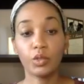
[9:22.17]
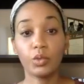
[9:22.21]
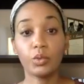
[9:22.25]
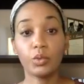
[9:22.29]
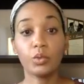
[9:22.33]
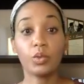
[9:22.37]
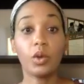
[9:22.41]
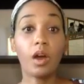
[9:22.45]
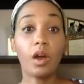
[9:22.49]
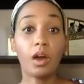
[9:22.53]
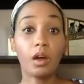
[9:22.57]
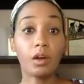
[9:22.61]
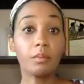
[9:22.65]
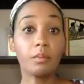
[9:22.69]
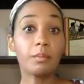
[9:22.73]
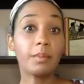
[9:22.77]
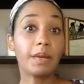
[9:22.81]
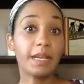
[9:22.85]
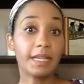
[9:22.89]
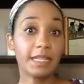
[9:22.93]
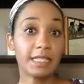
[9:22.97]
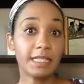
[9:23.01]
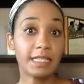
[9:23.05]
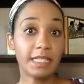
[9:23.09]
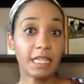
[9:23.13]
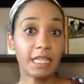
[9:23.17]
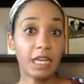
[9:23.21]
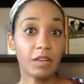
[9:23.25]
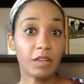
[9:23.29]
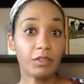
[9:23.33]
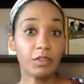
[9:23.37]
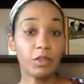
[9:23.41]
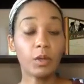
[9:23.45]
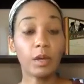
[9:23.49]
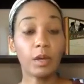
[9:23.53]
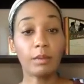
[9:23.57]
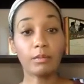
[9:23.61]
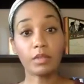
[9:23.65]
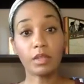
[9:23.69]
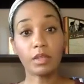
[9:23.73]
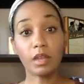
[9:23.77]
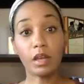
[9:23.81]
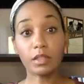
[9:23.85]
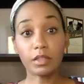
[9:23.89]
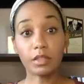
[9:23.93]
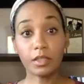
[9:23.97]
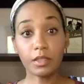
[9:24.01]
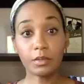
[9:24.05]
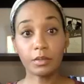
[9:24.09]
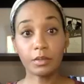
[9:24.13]
to harm myself, so I'm
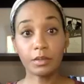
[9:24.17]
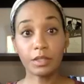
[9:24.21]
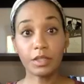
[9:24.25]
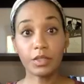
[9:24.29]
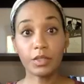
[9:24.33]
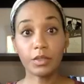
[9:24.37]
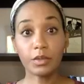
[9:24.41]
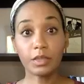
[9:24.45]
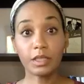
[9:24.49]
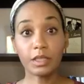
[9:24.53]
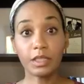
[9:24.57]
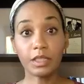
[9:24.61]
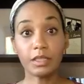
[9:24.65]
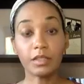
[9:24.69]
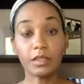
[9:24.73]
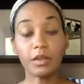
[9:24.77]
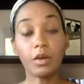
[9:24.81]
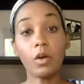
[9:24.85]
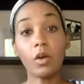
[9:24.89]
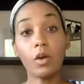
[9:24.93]
not going to eat,